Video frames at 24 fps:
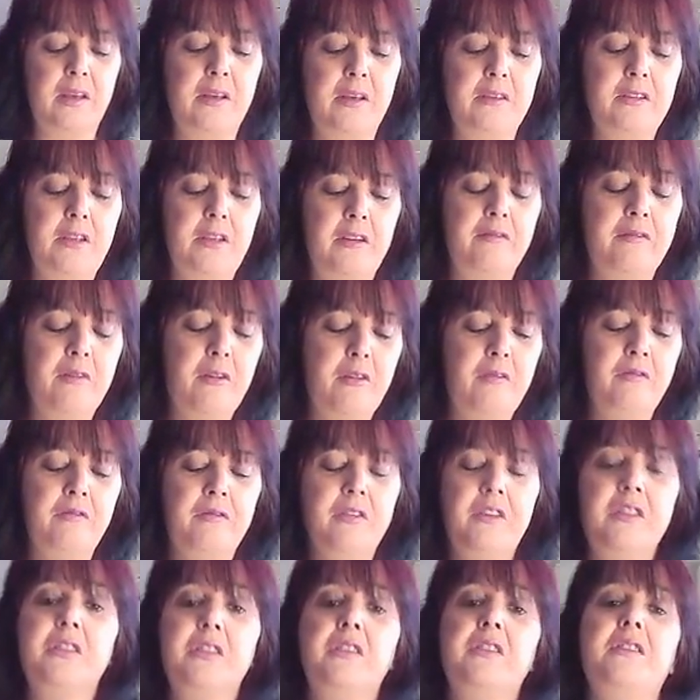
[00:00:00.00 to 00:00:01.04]
So you've got
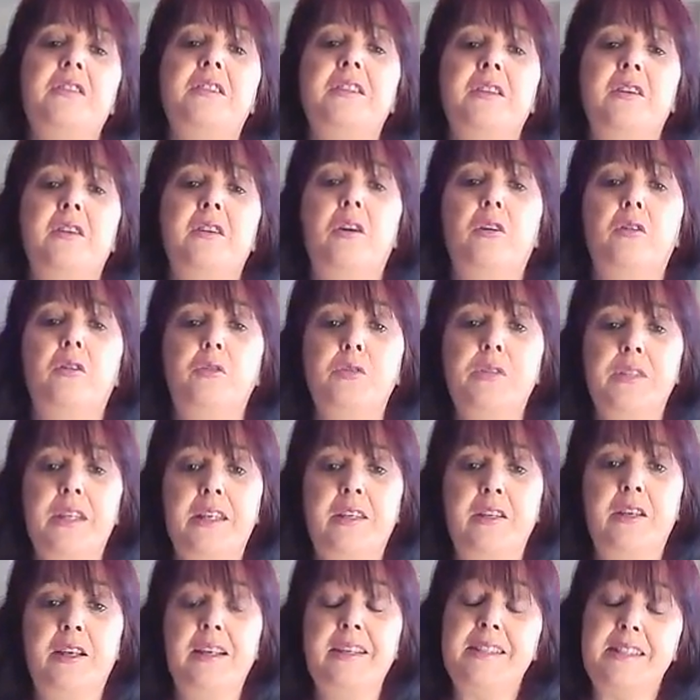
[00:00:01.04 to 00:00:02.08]
visions and goals,
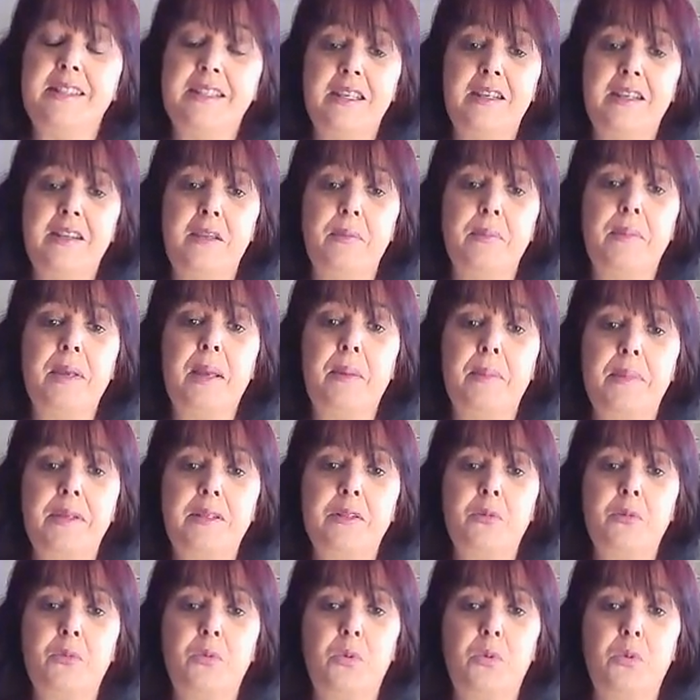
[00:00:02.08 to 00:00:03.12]
and you can see them coming
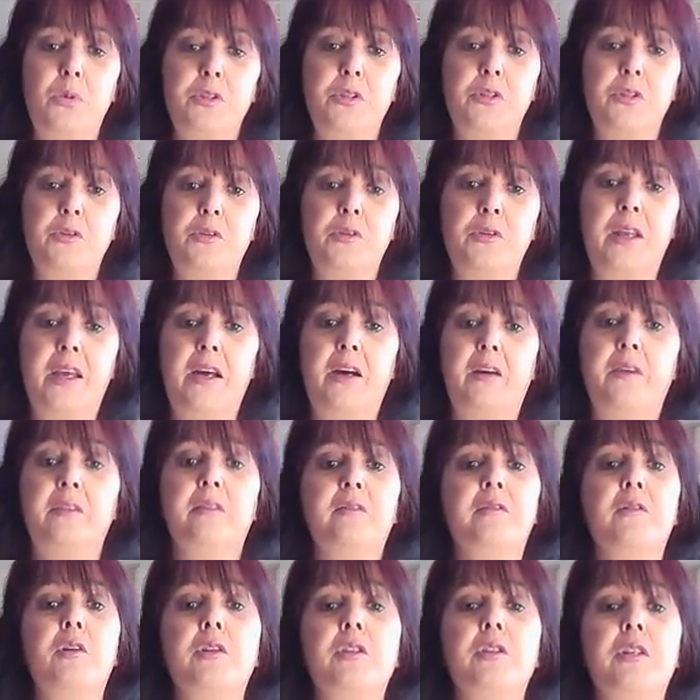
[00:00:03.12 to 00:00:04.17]
towards you now.
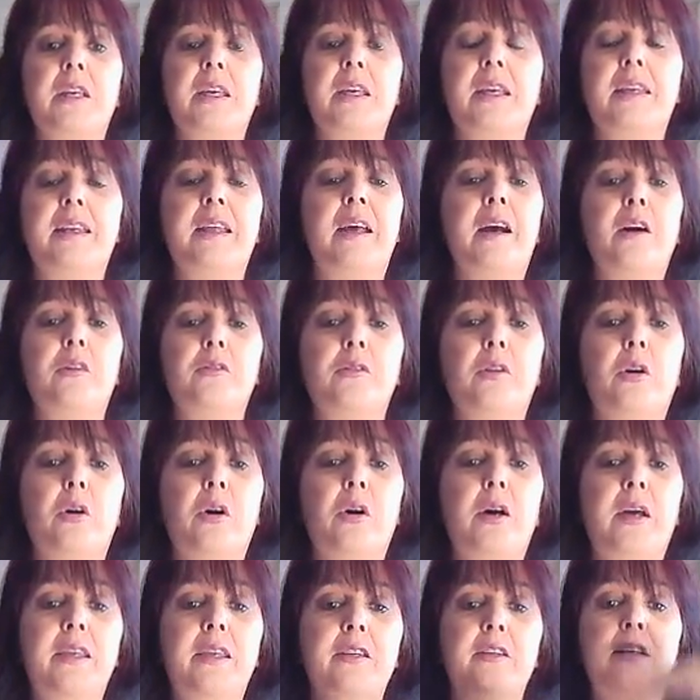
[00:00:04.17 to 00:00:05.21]
You've got your head held
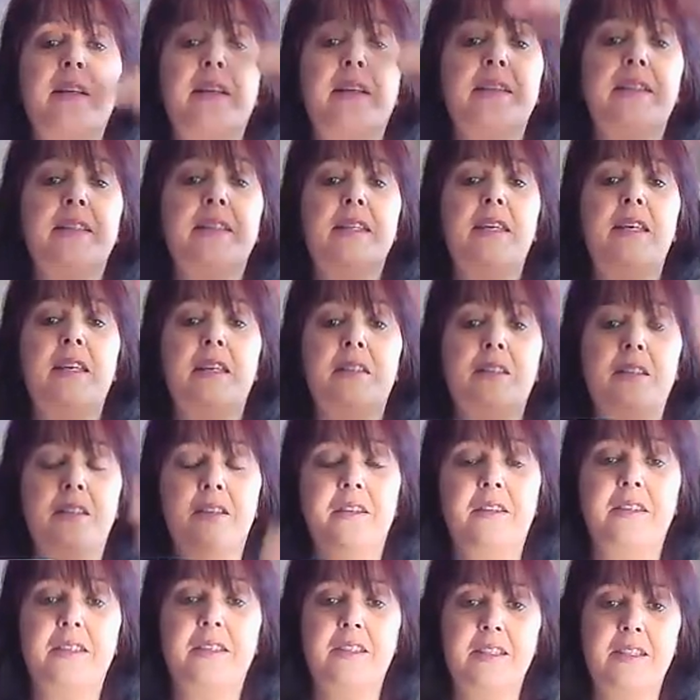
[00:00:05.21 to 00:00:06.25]
high, and you can see into
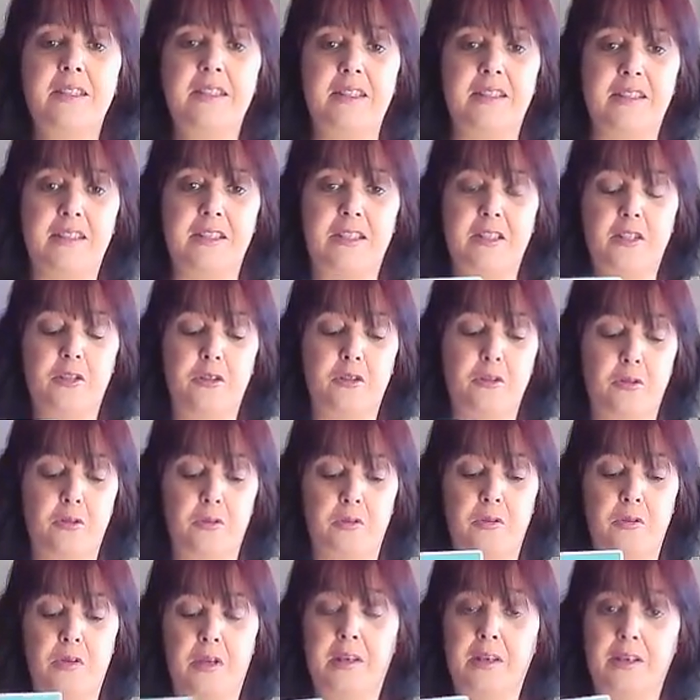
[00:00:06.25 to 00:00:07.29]
the distance to
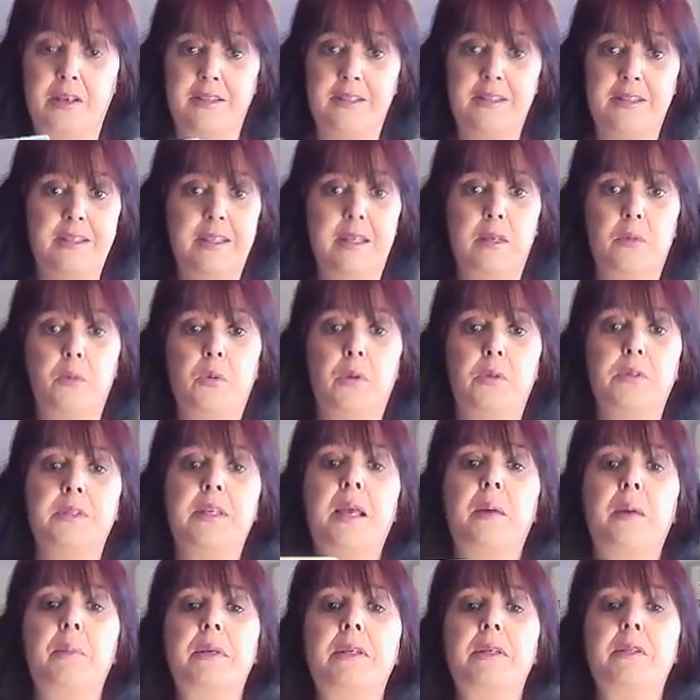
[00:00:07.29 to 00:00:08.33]
see what's
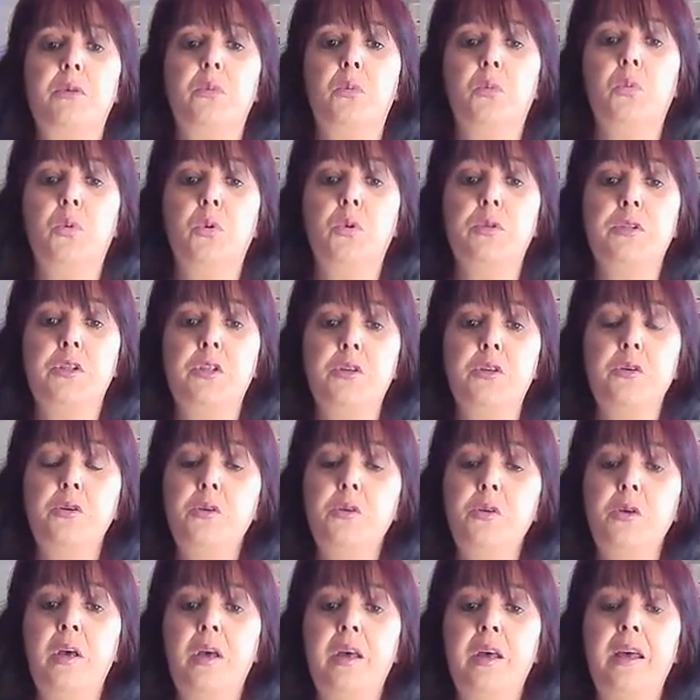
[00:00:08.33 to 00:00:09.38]
coming towards
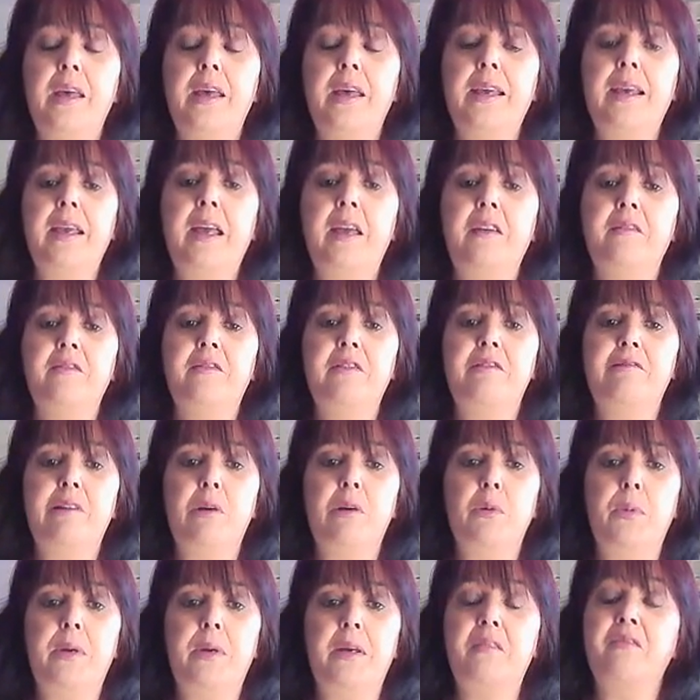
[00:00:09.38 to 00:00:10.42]
you. Okay, very
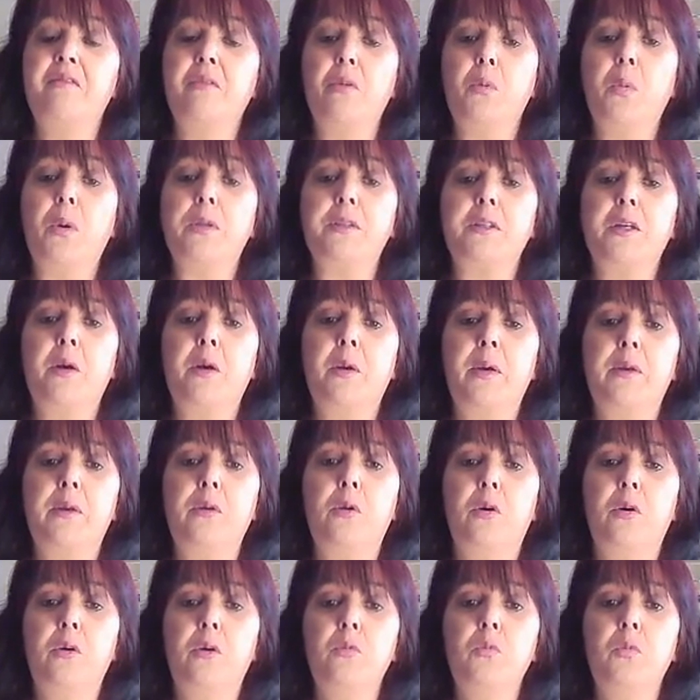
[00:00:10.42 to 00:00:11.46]
aware of what's going
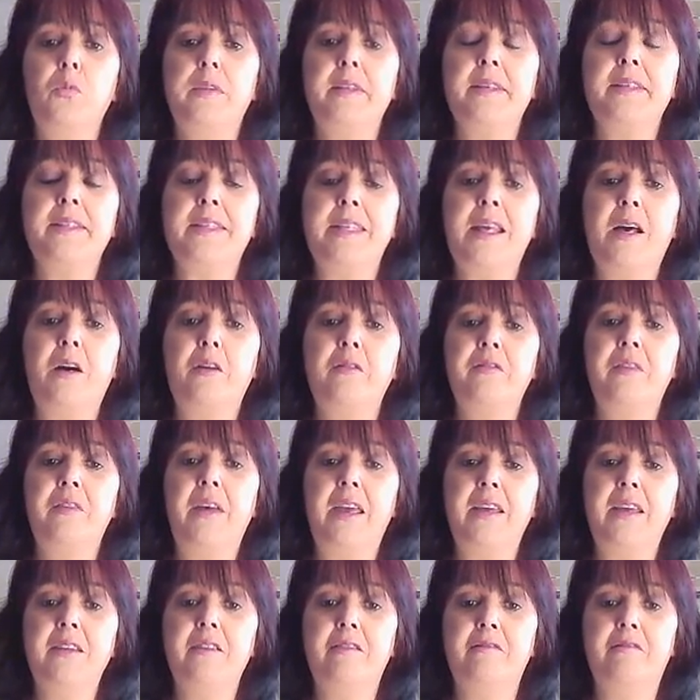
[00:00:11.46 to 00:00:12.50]
on with yourself
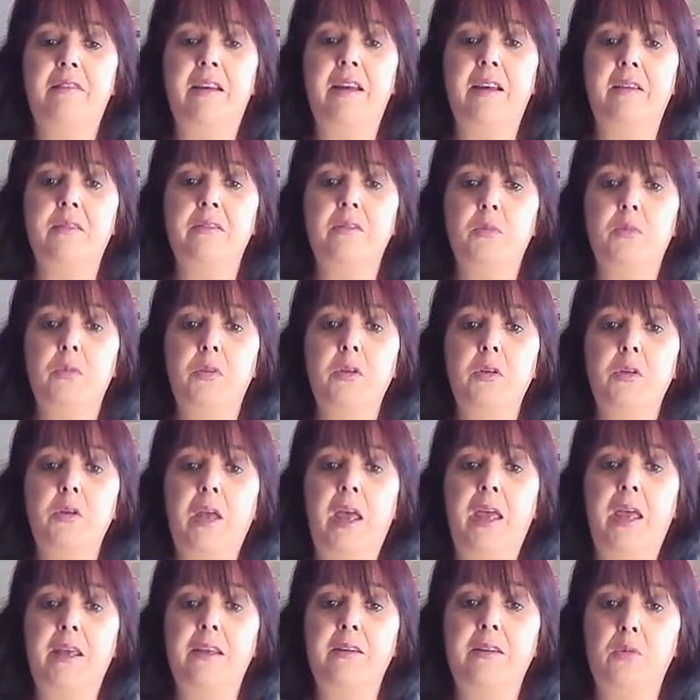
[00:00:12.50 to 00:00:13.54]
and around you
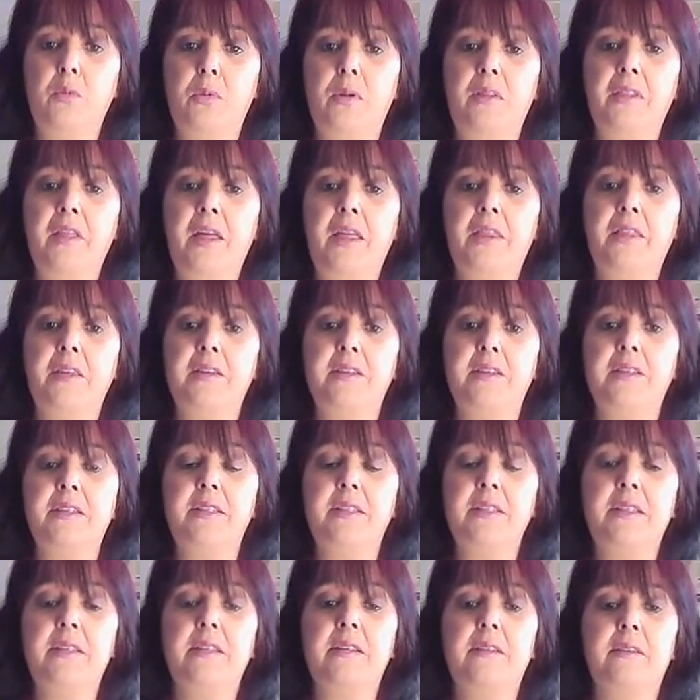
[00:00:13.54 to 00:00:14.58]
and with
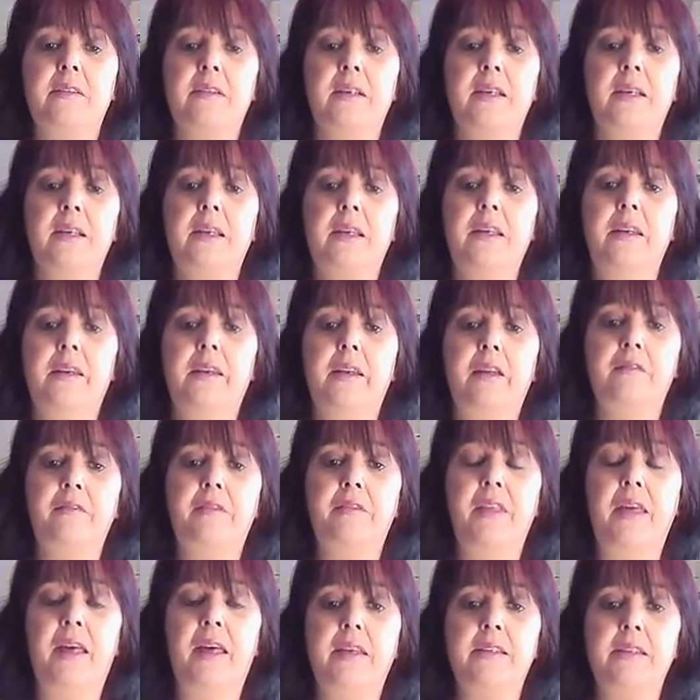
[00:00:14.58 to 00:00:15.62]
others. Okay, love
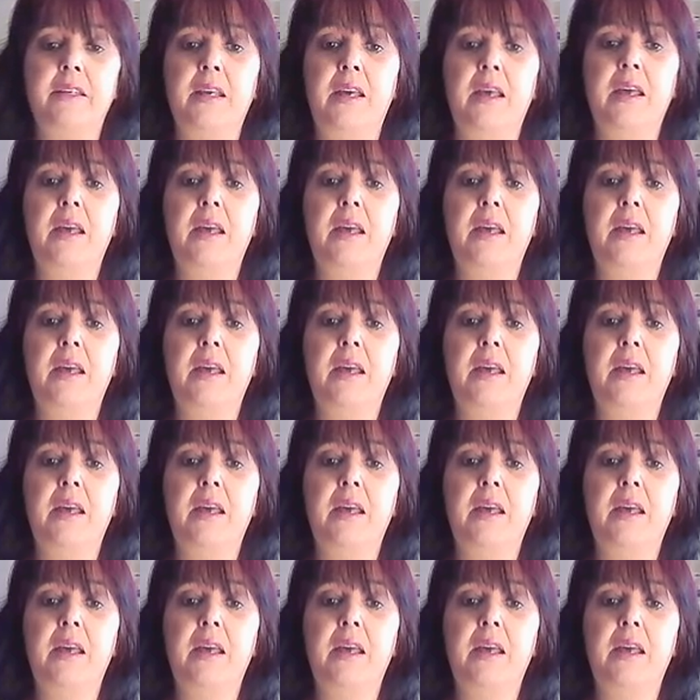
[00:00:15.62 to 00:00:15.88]
that.